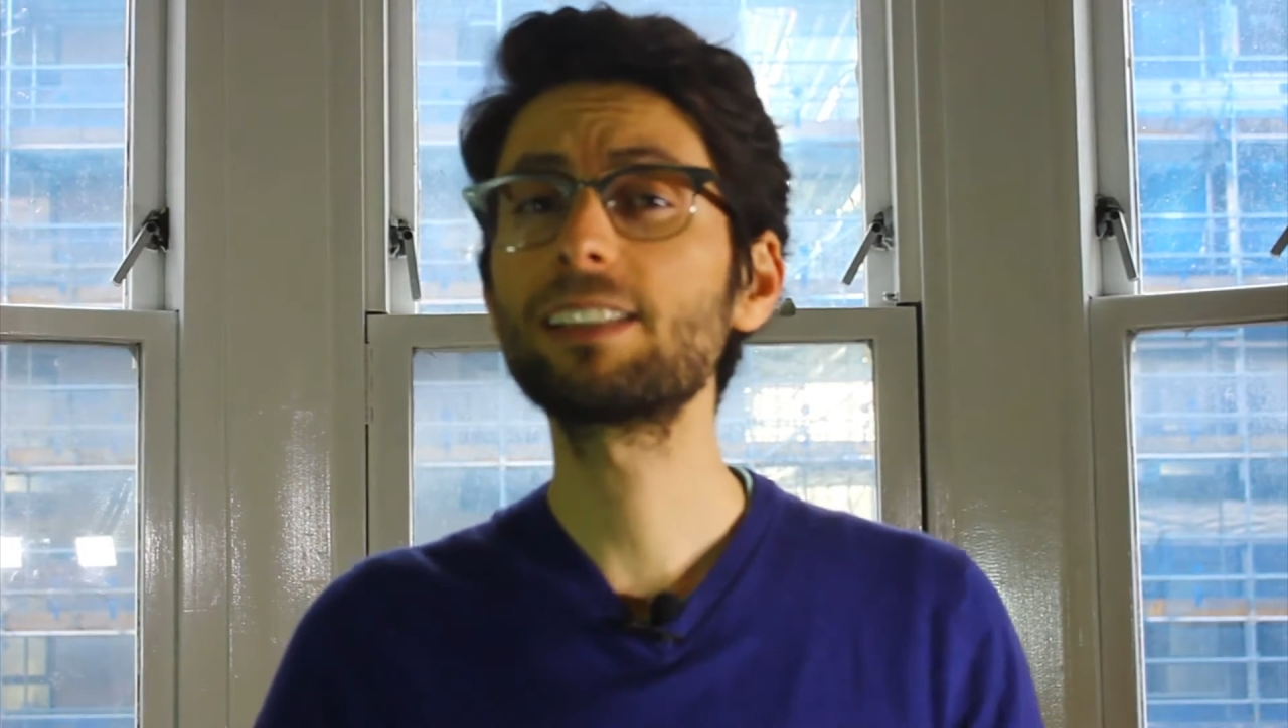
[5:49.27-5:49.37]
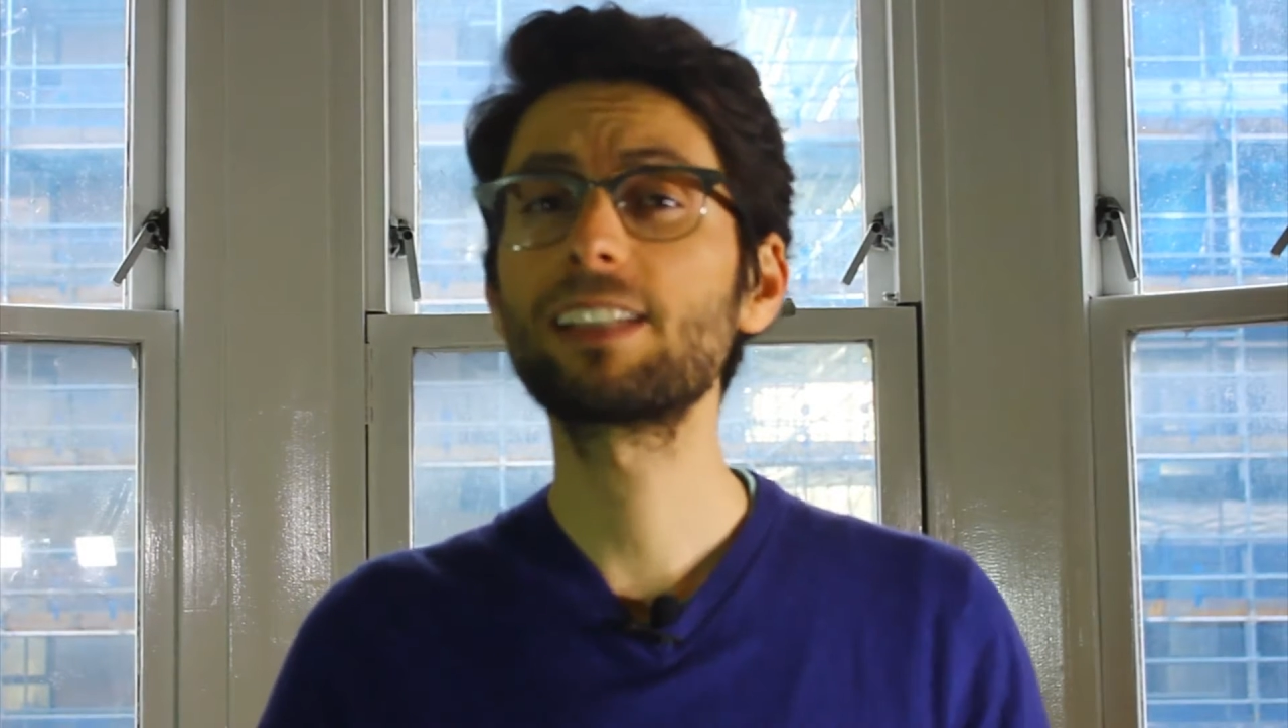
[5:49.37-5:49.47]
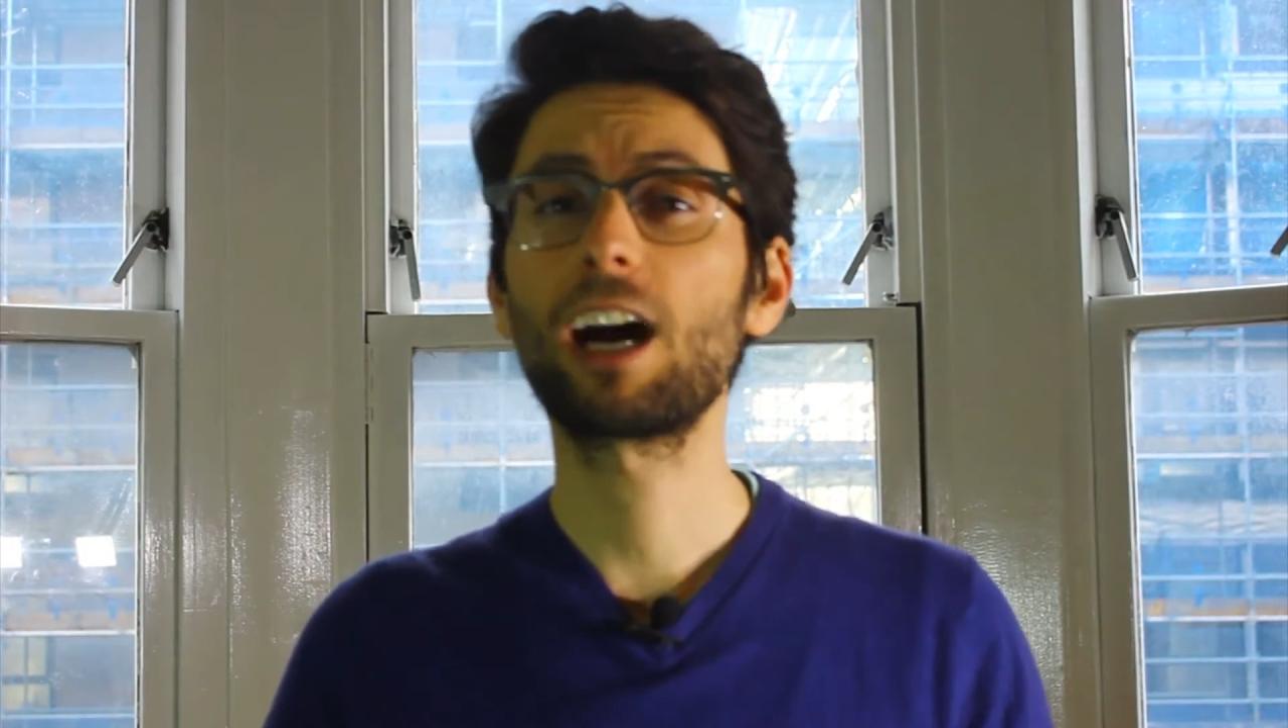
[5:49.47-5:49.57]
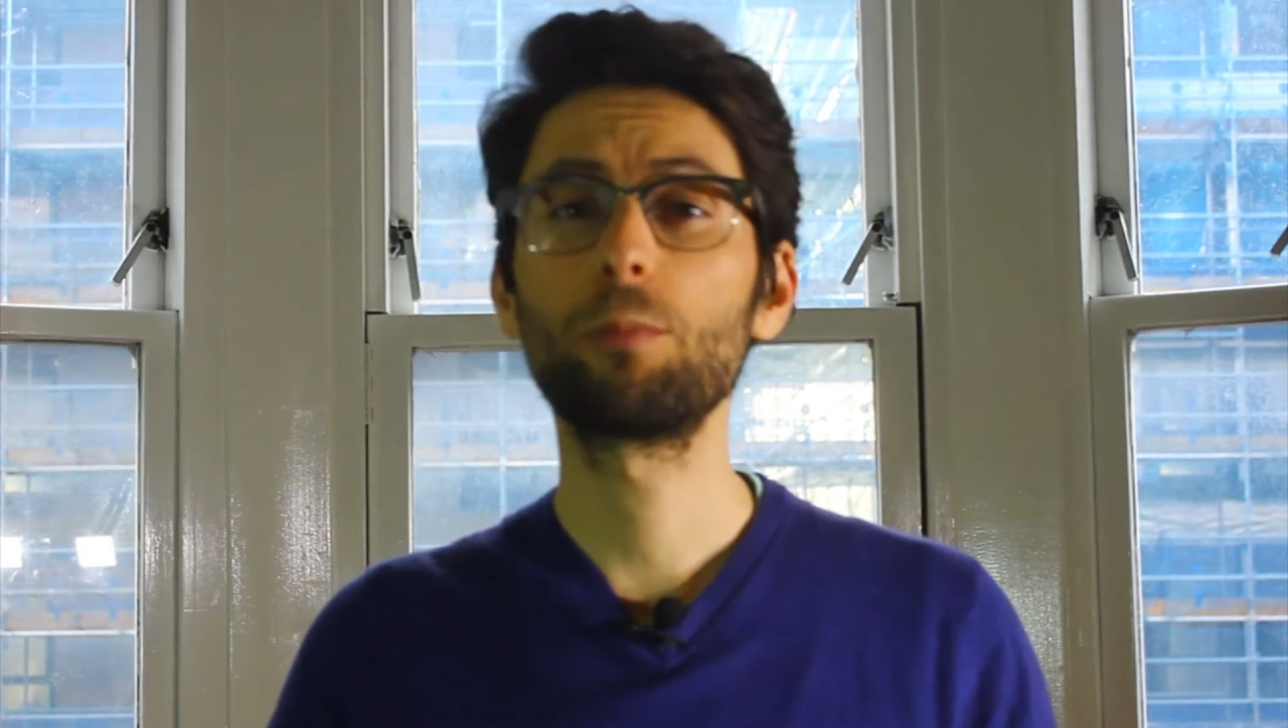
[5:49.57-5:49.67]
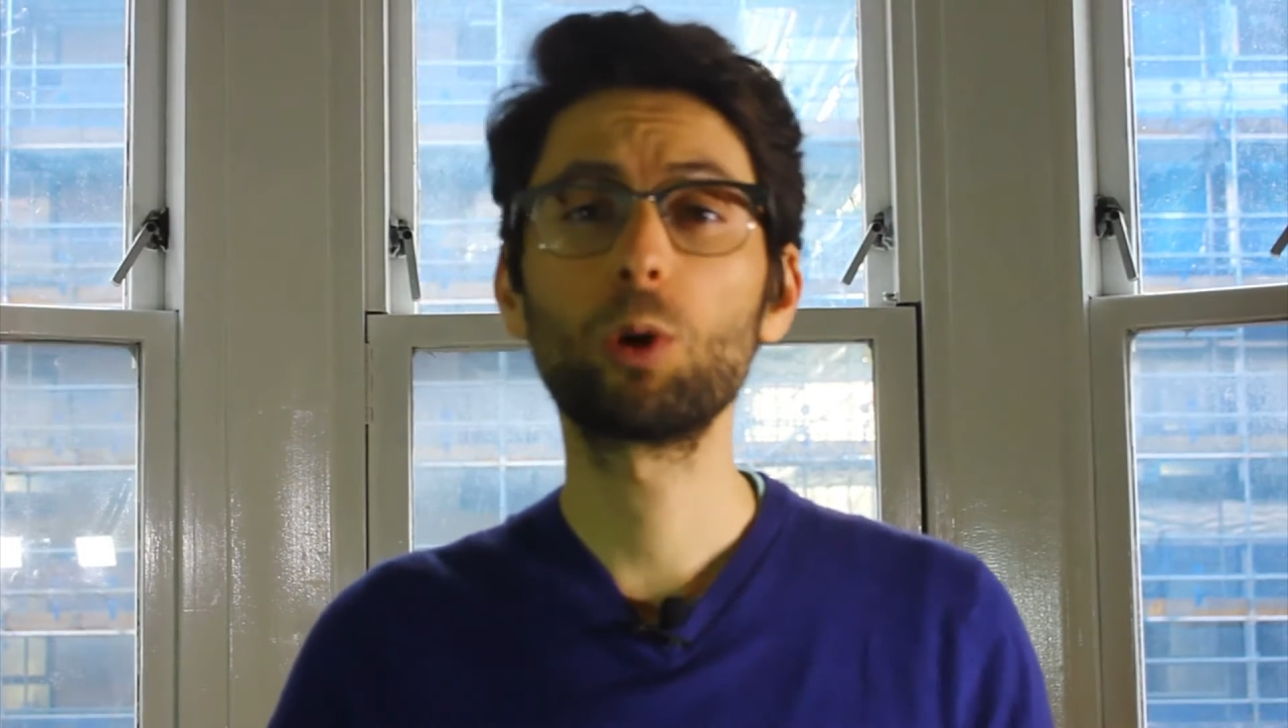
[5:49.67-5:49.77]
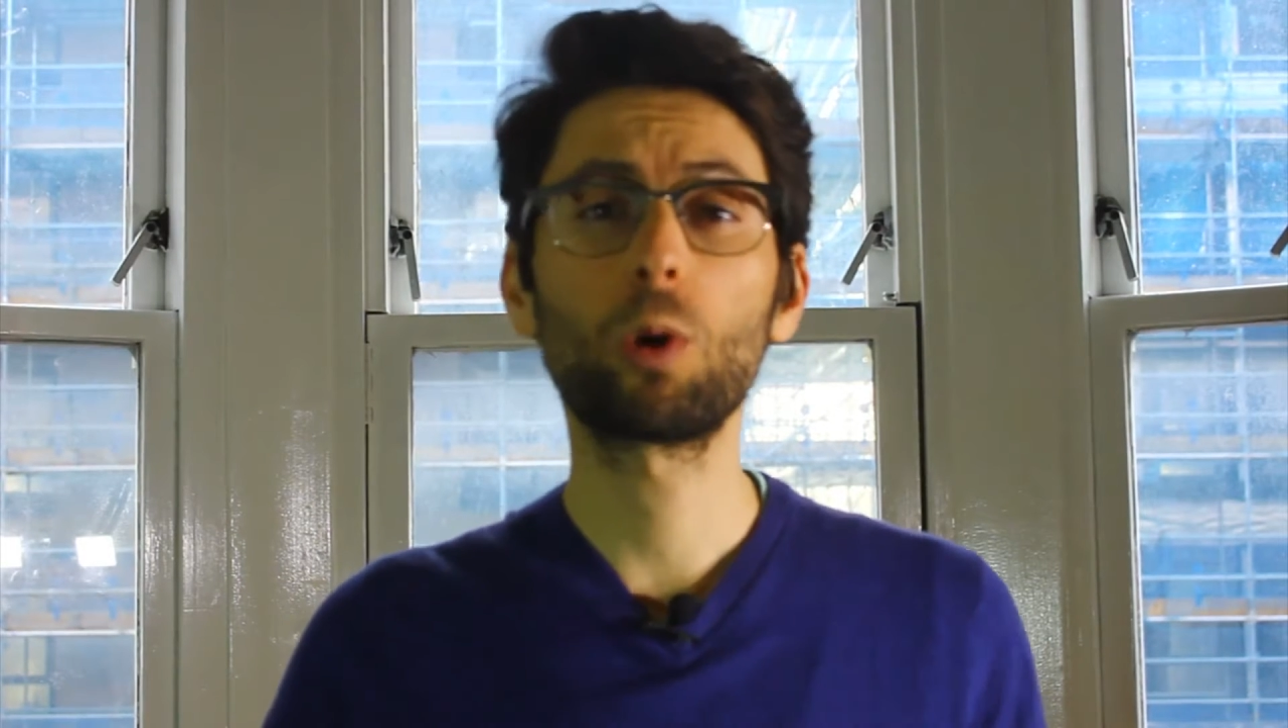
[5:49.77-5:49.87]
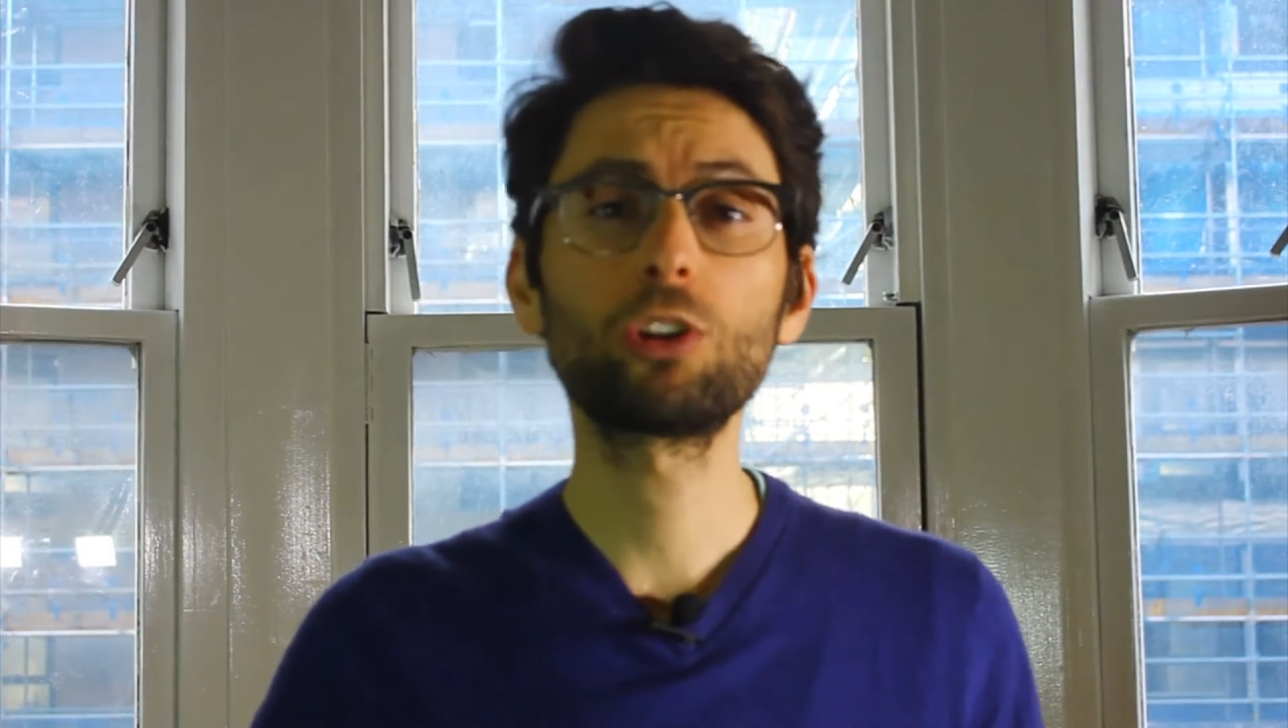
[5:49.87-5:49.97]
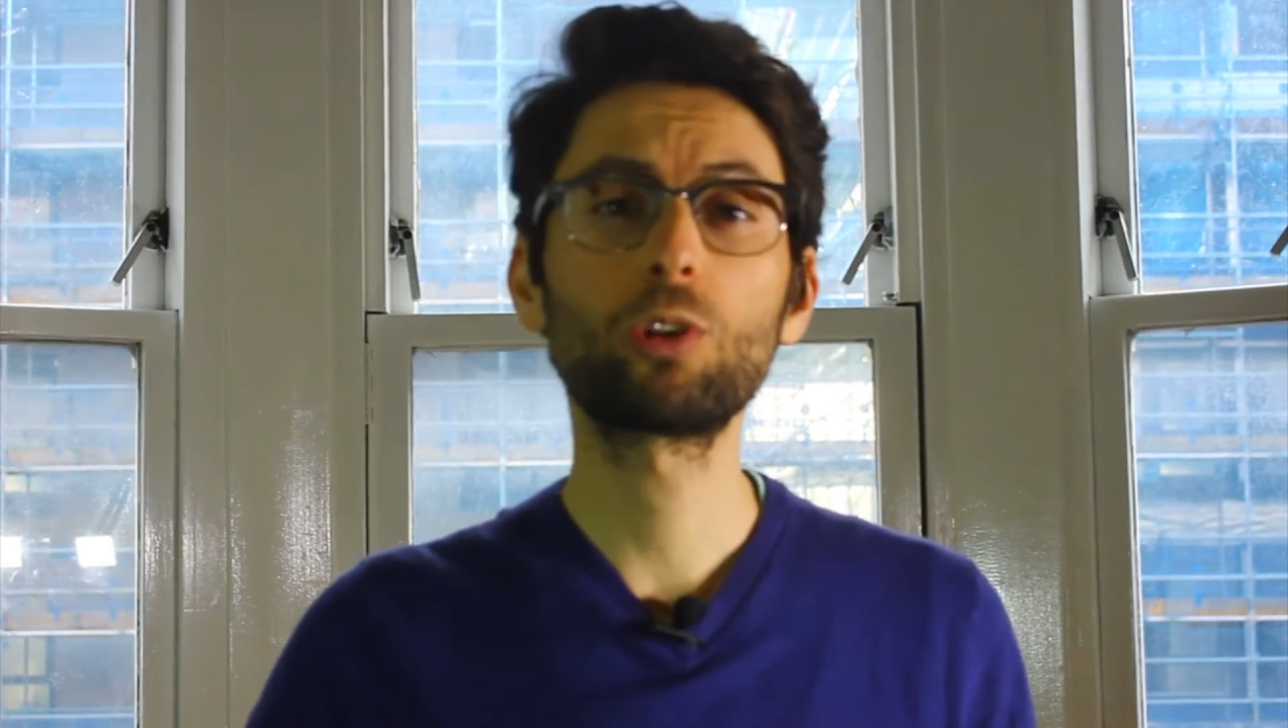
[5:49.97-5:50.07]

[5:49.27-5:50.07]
time you want